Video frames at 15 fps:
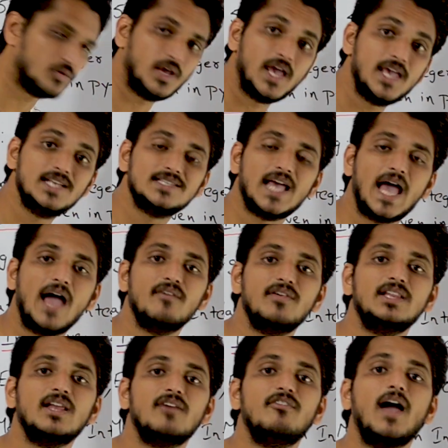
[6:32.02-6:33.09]
A is
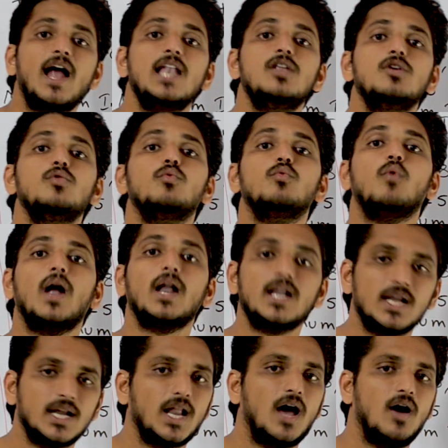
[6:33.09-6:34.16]
having the value
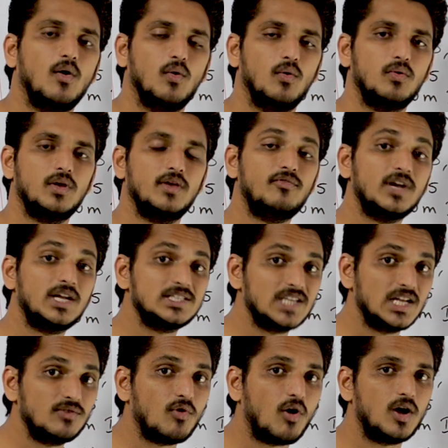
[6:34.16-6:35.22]
1 now. If it is
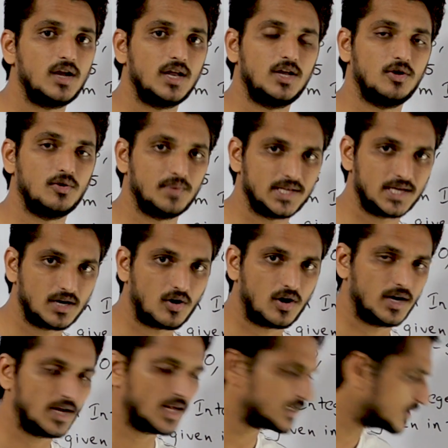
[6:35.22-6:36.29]
involved in numeric
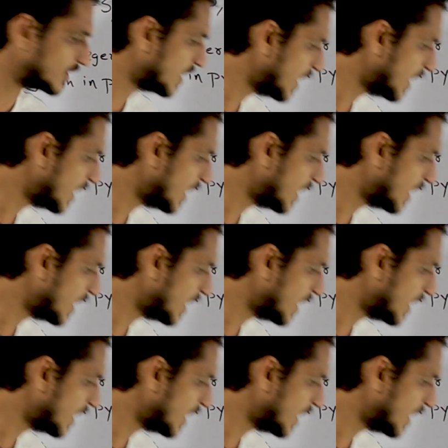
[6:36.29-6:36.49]
context,